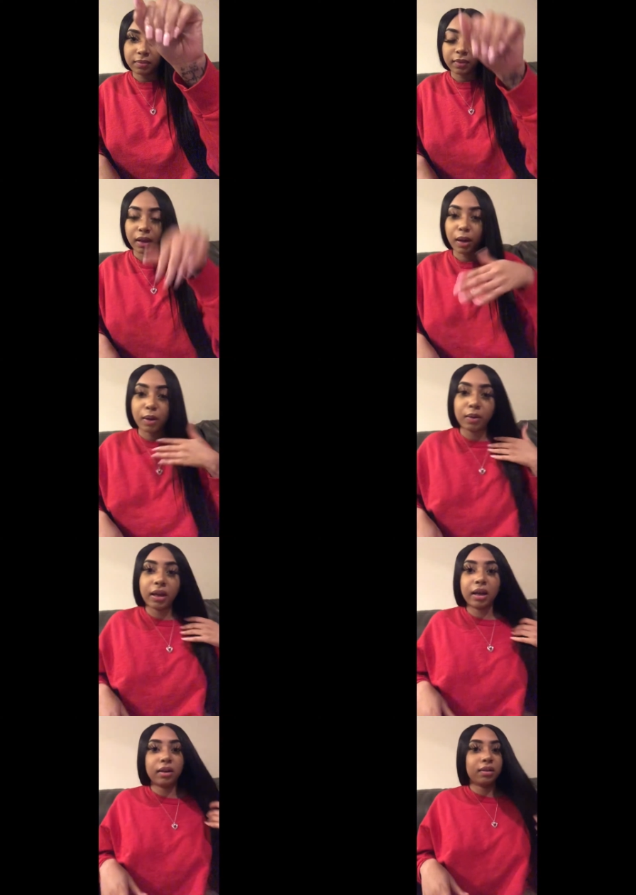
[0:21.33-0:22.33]
I don't
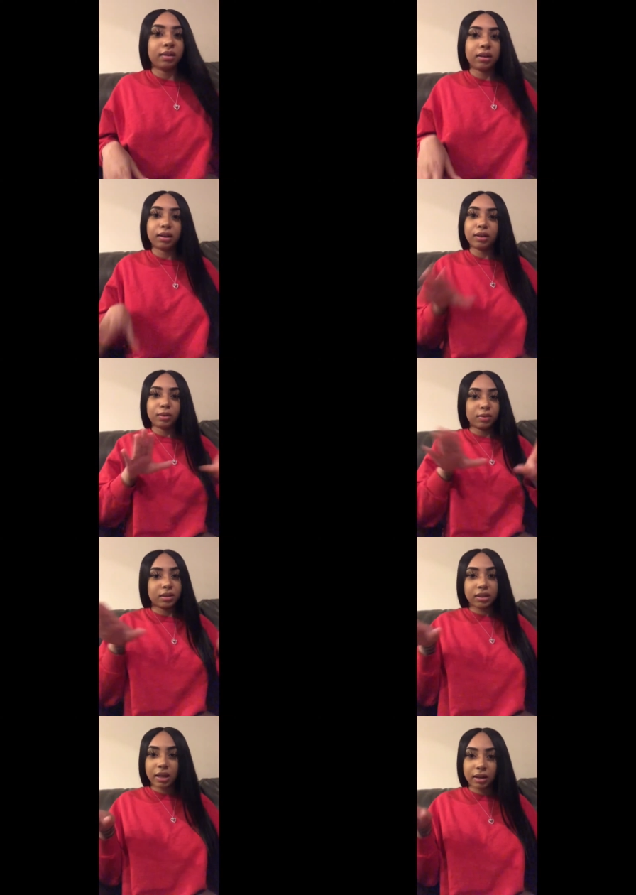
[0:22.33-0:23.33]
got no little cute
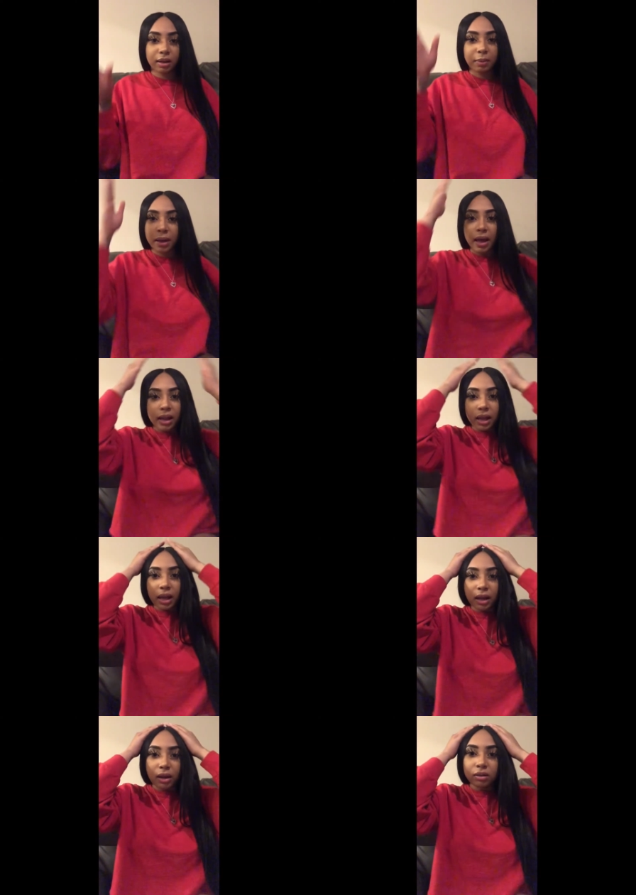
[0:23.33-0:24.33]
setup how like
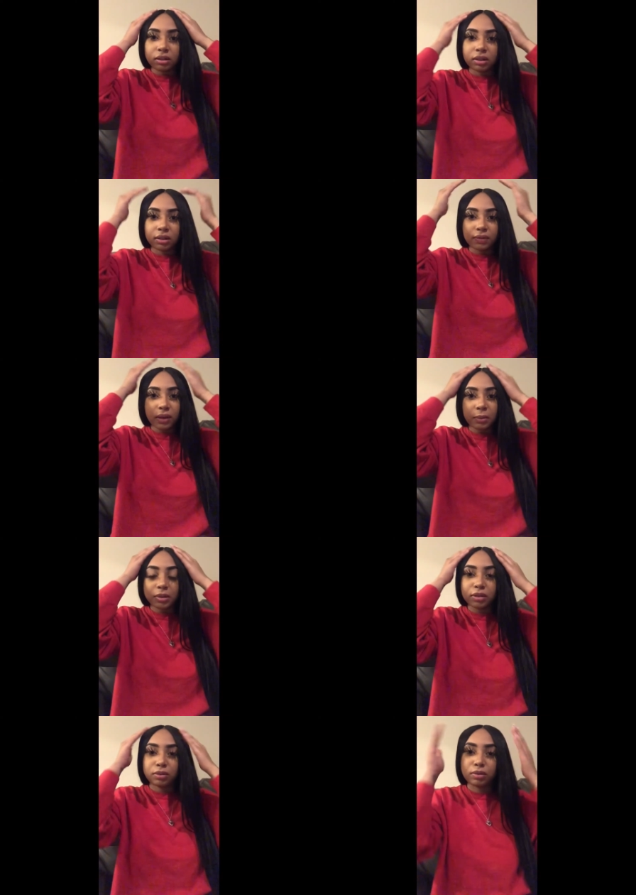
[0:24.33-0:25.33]
all the little famous
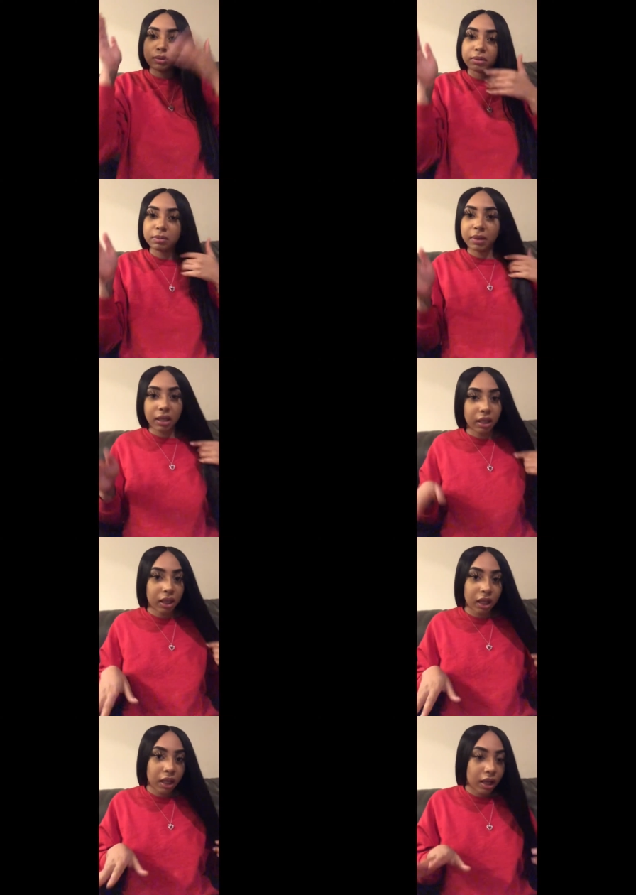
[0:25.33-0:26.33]
YouTubers be.
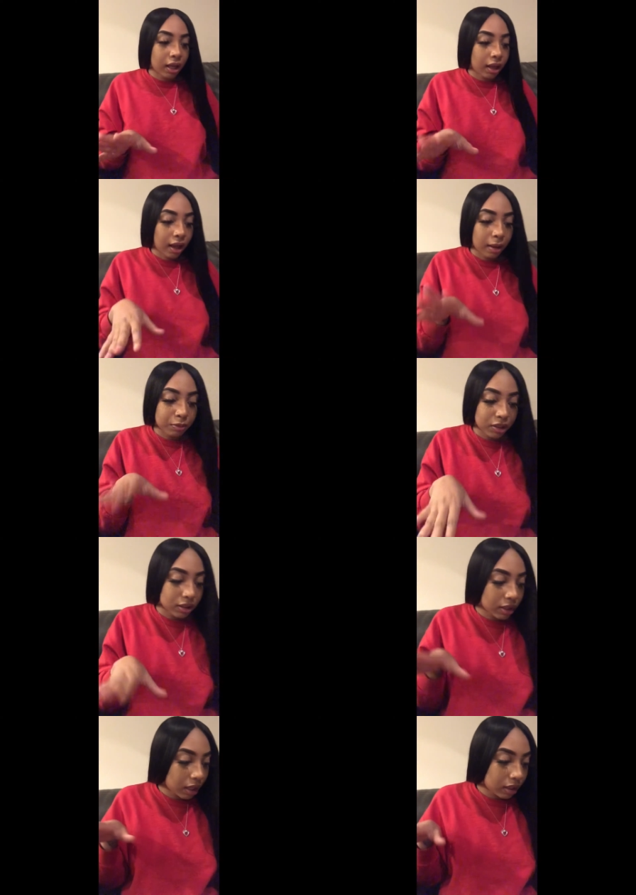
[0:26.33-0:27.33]
I'm just
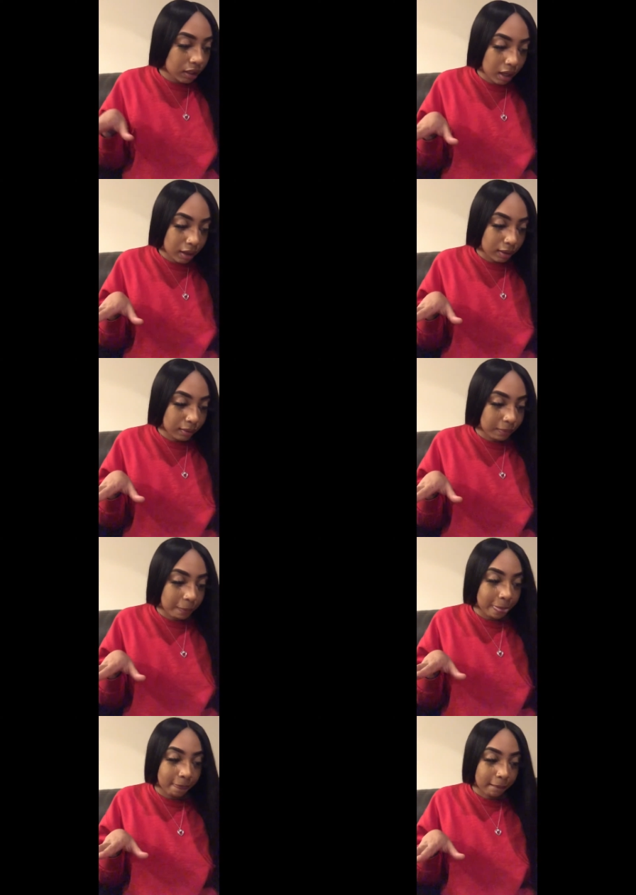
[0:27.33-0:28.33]
like y'all.
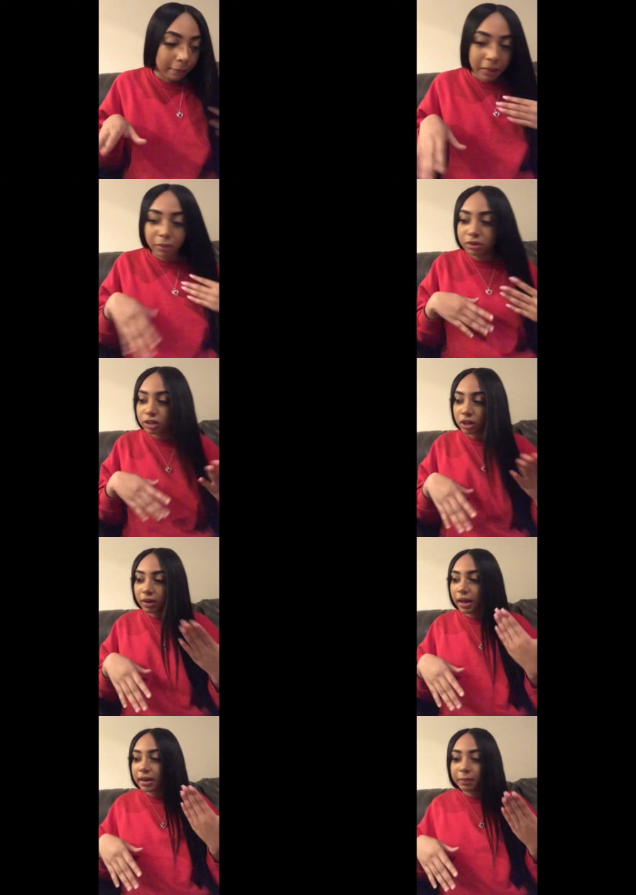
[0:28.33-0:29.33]
But I want to show y'all
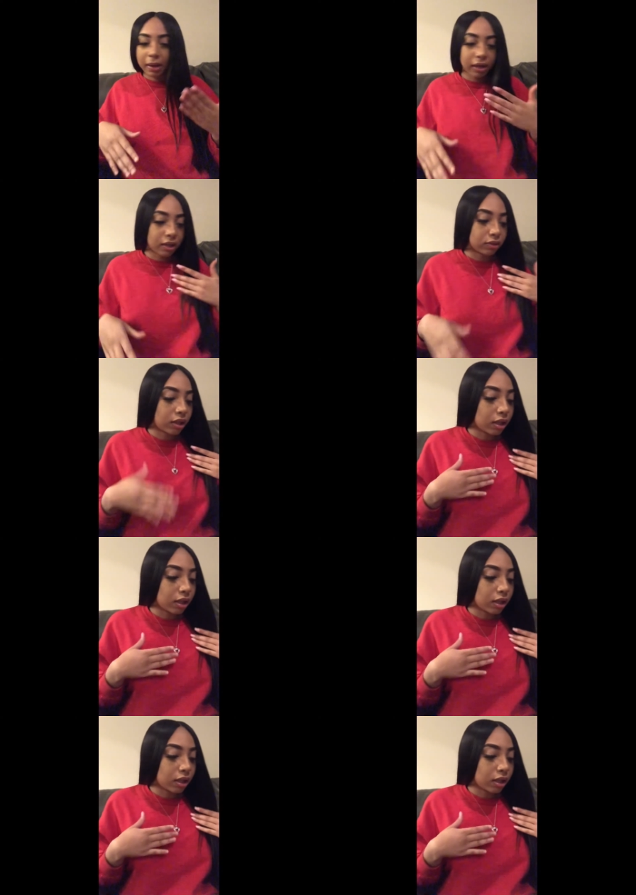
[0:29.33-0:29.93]
how I did my nails.